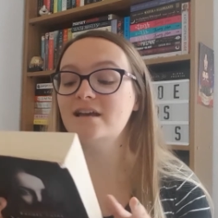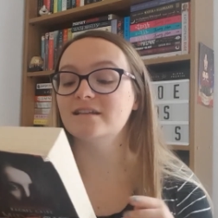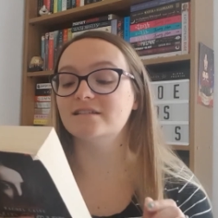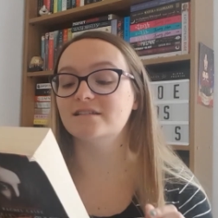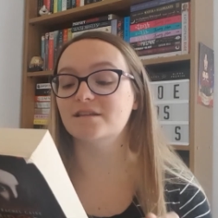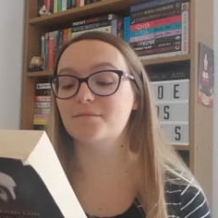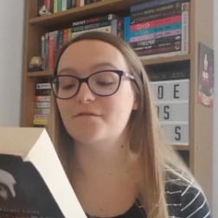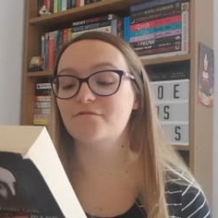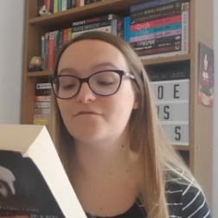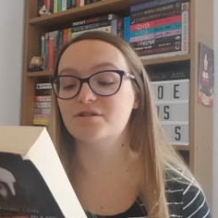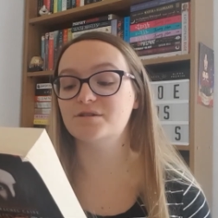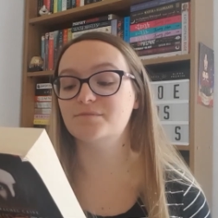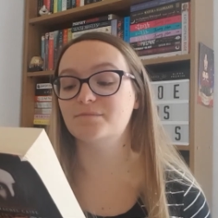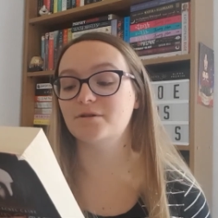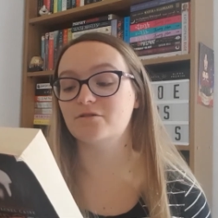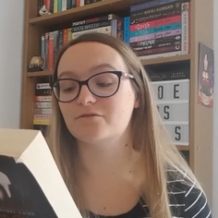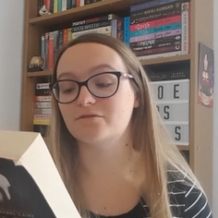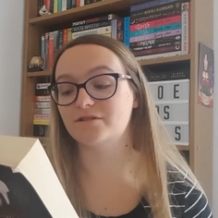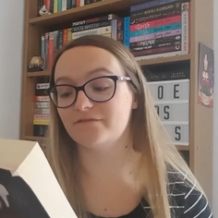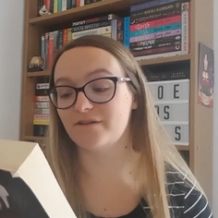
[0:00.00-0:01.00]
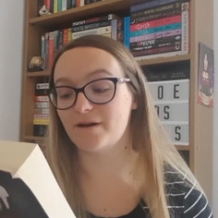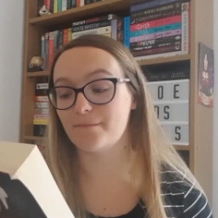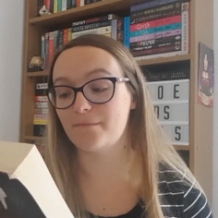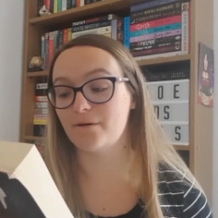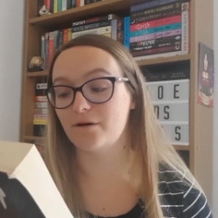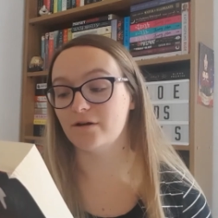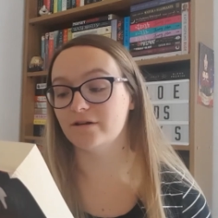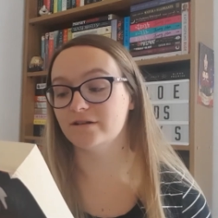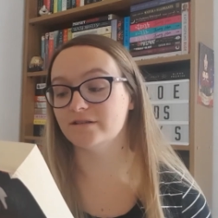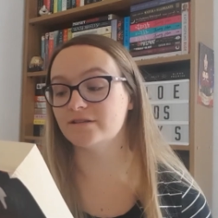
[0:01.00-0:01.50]
some of which belong to
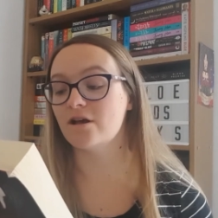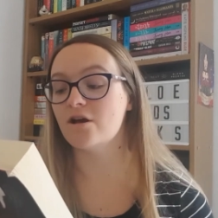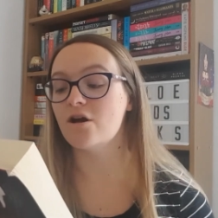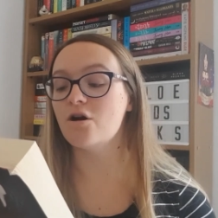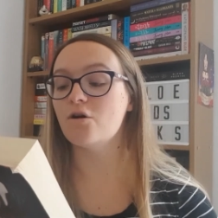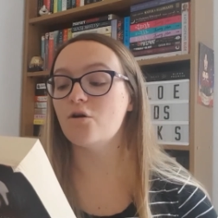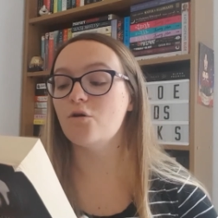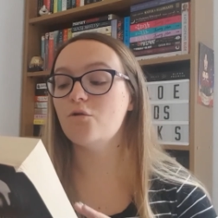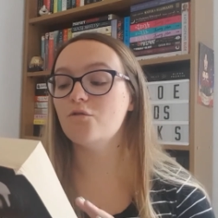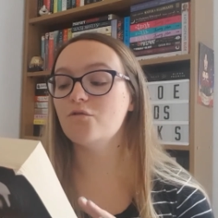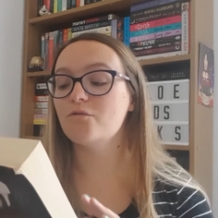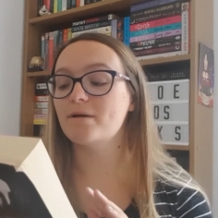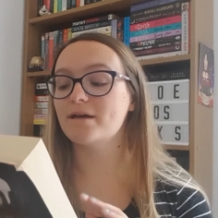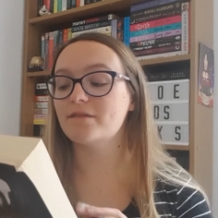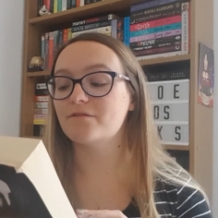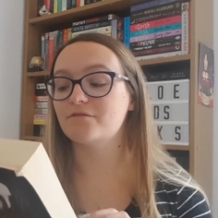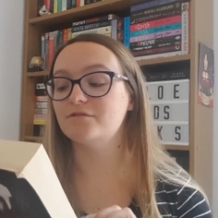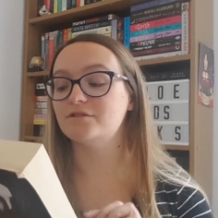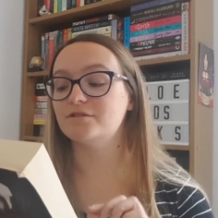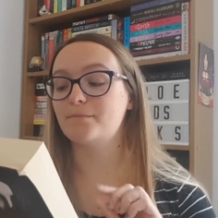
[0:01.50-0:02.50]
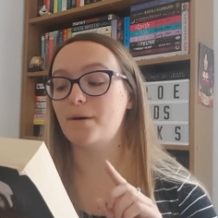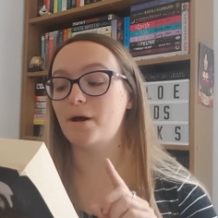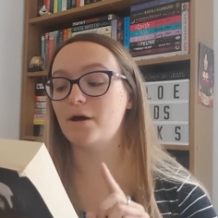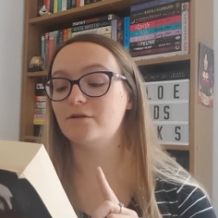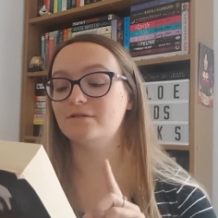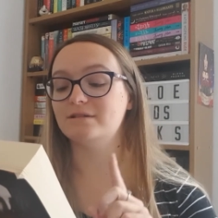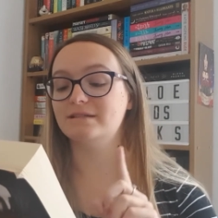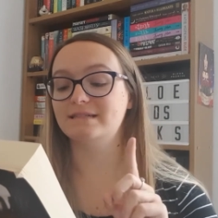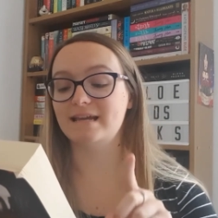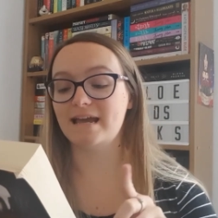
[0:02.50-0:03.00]
vampires, all the way through to
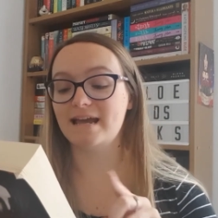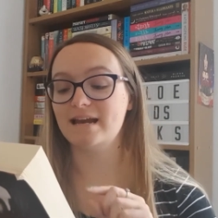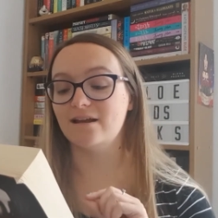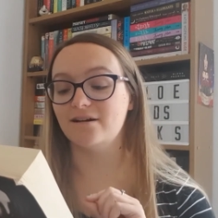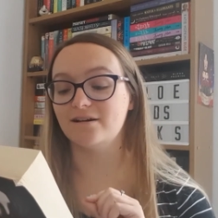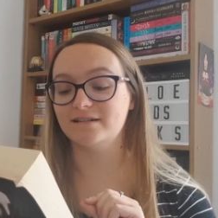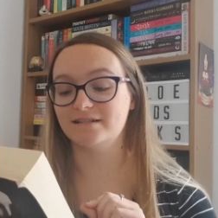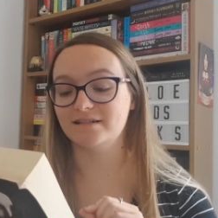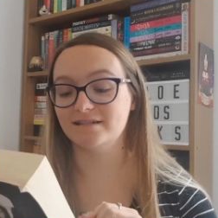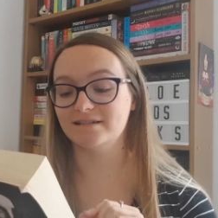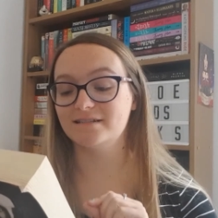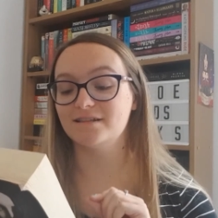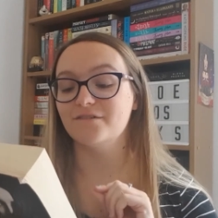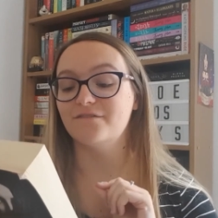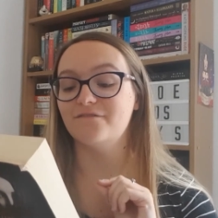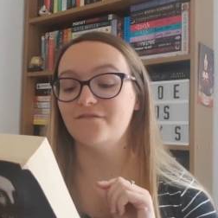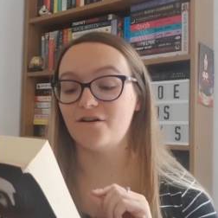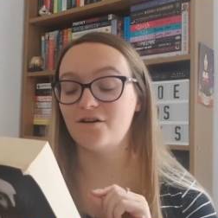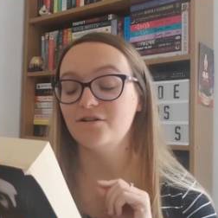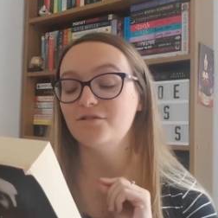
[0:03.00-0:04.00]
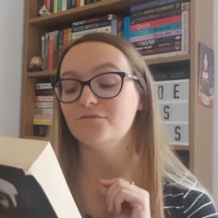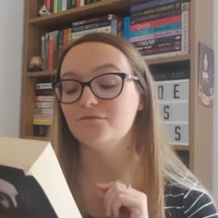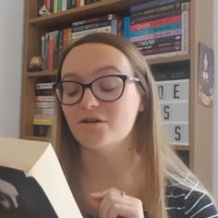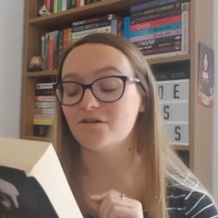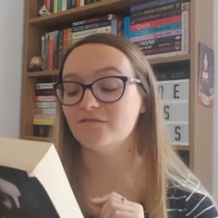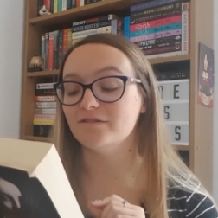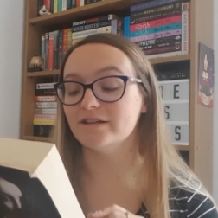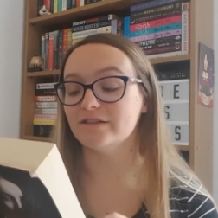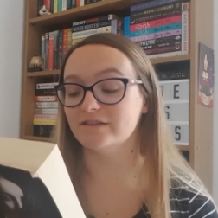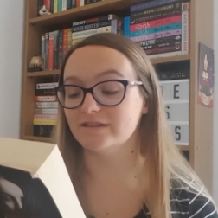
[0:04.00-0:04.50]
post Daylighters, the final
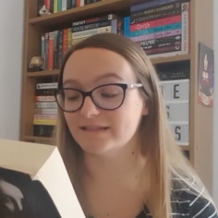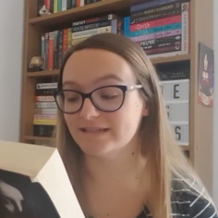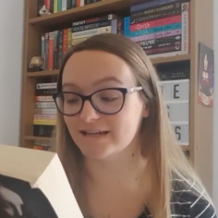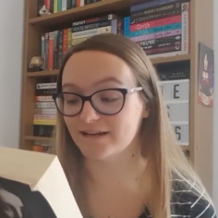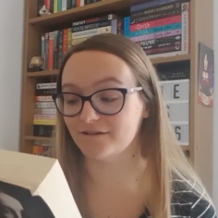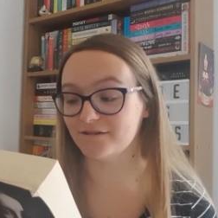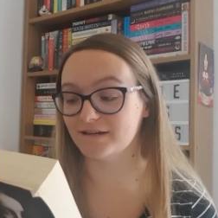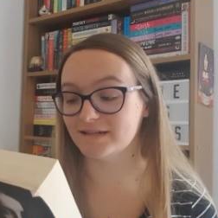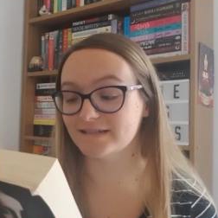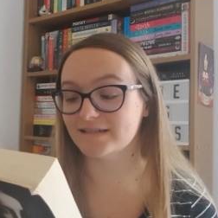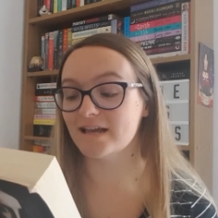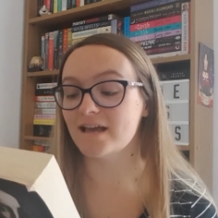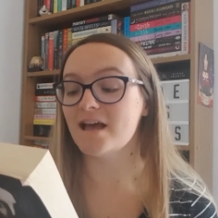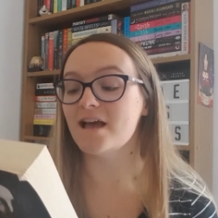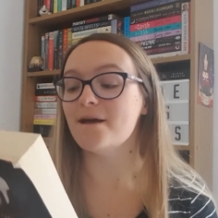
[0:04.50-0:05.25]
novel in the series.